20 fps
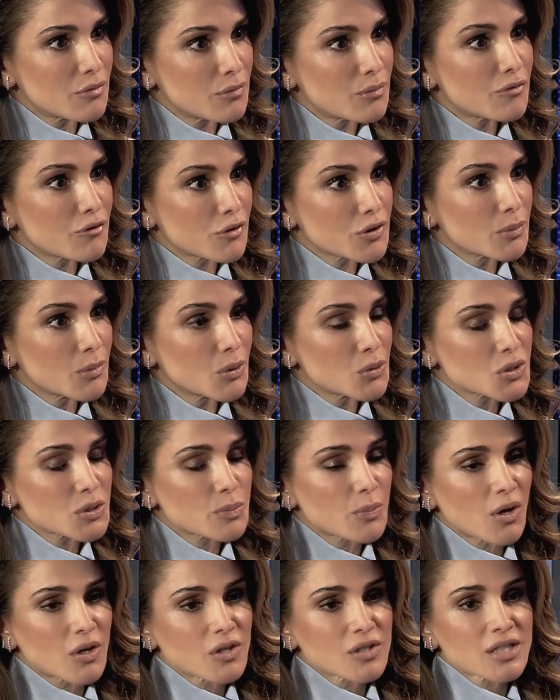for the most
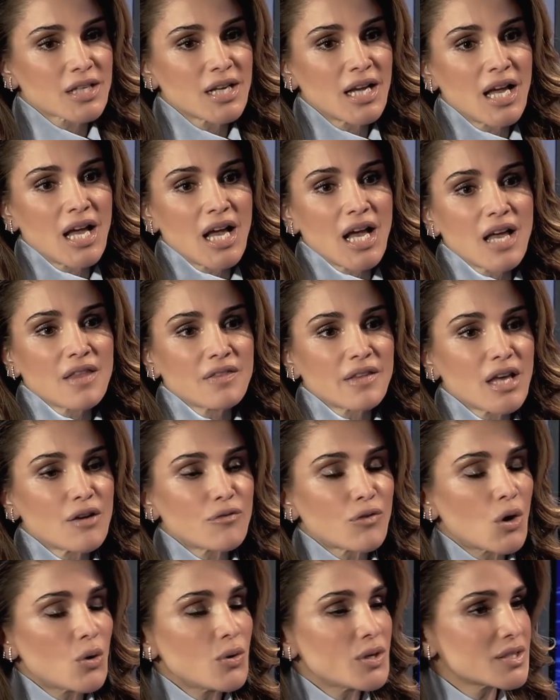part, and they
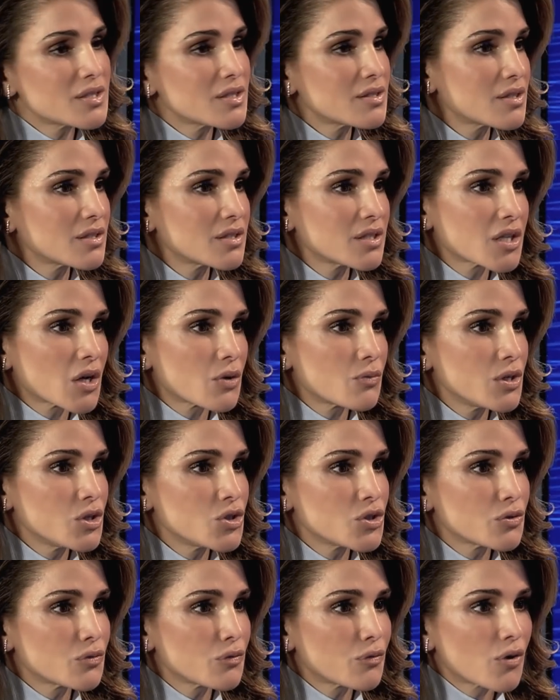have coexisted in our
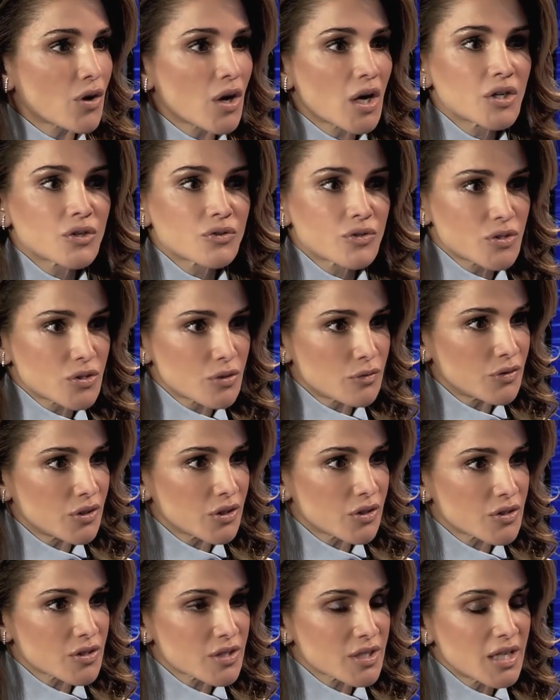region for hundreds of
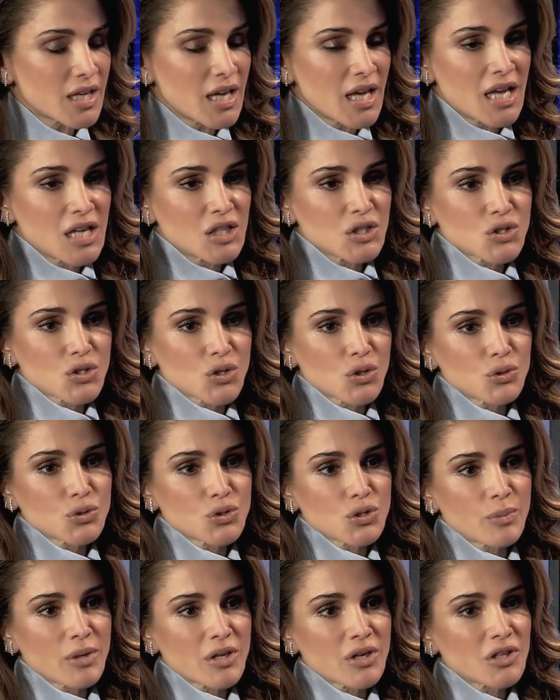years. So
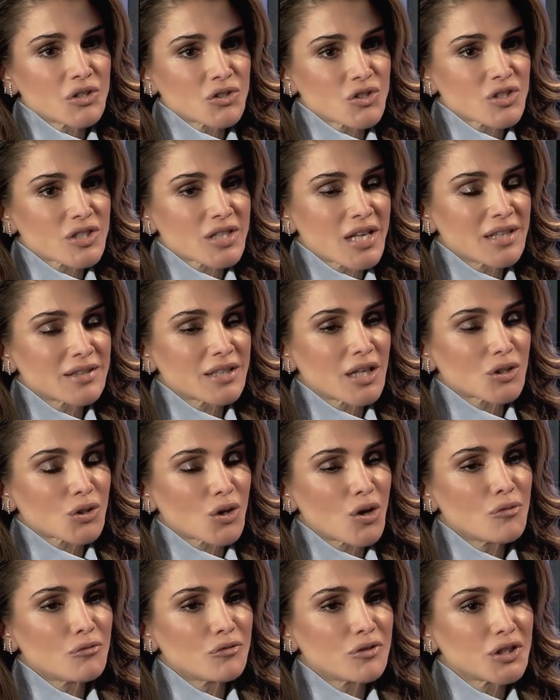to better understand that
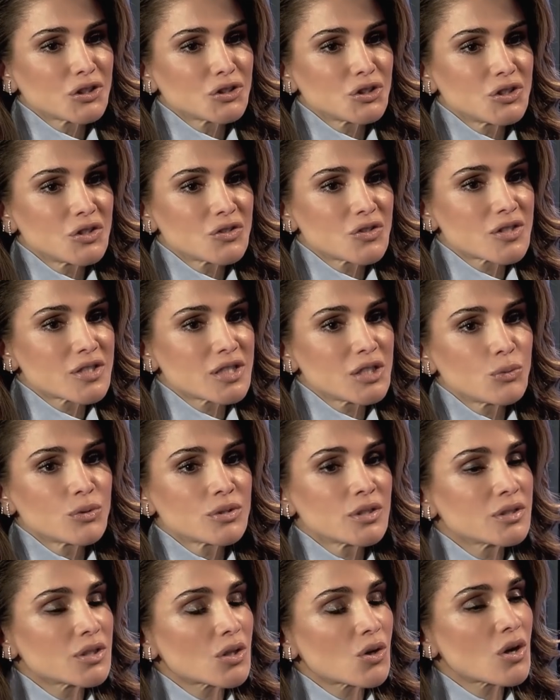conflict, you need to see it
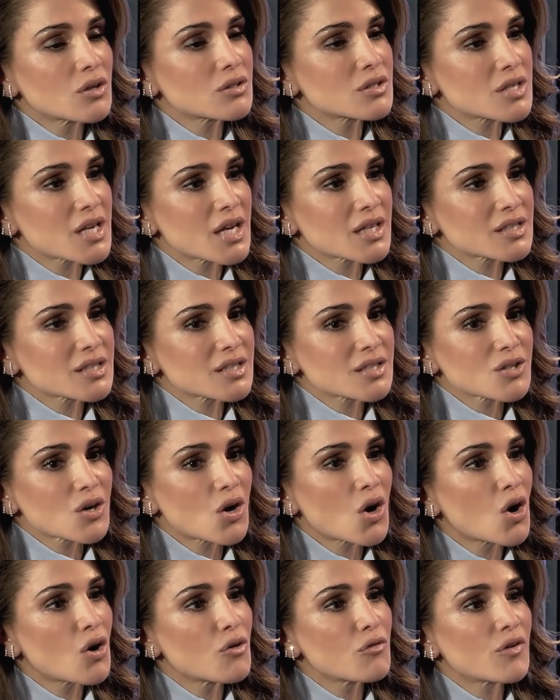within the context
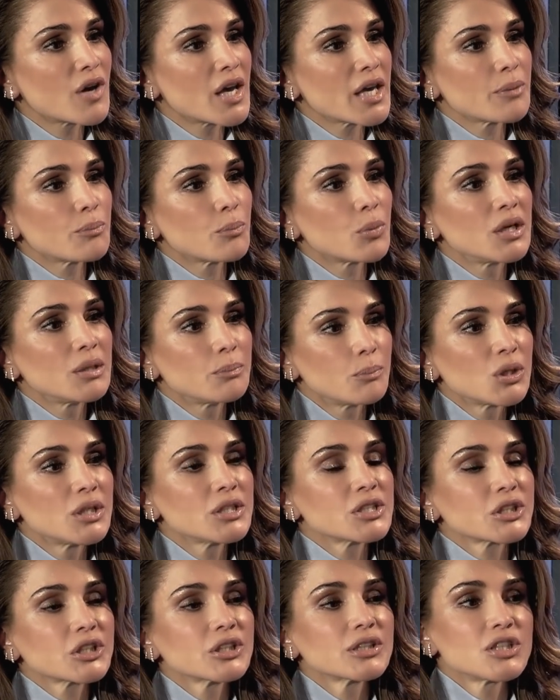of
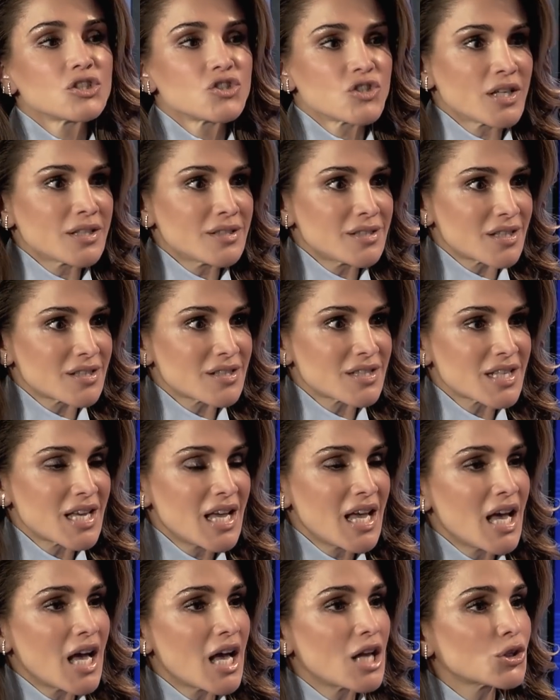political agendas
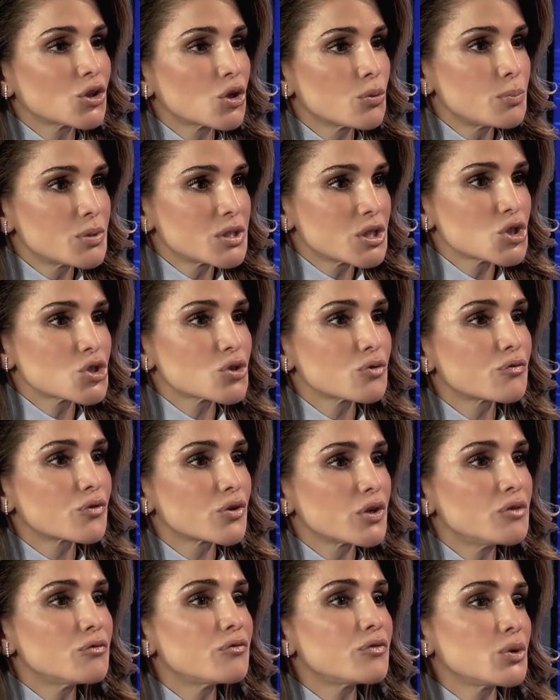and competition for
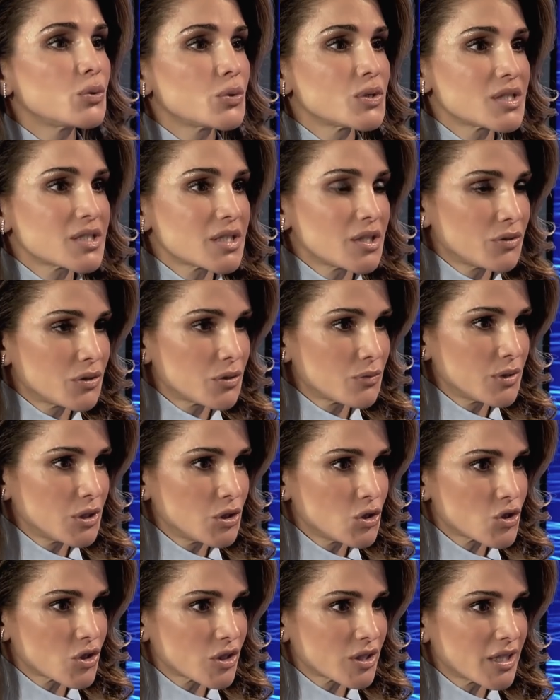influence in the
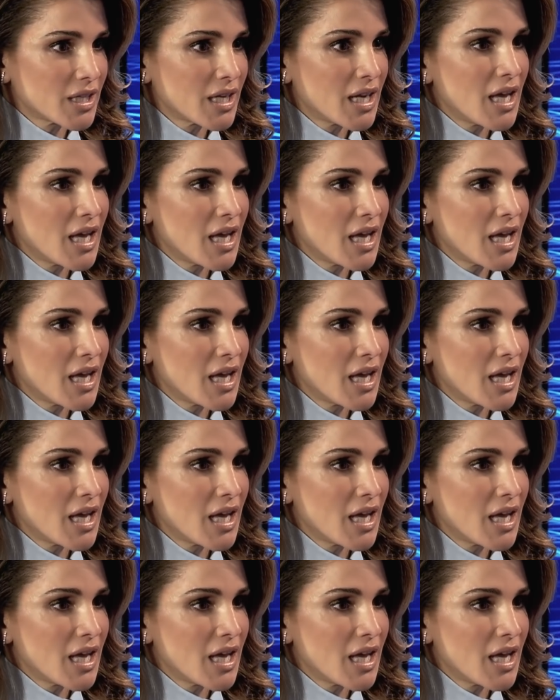region.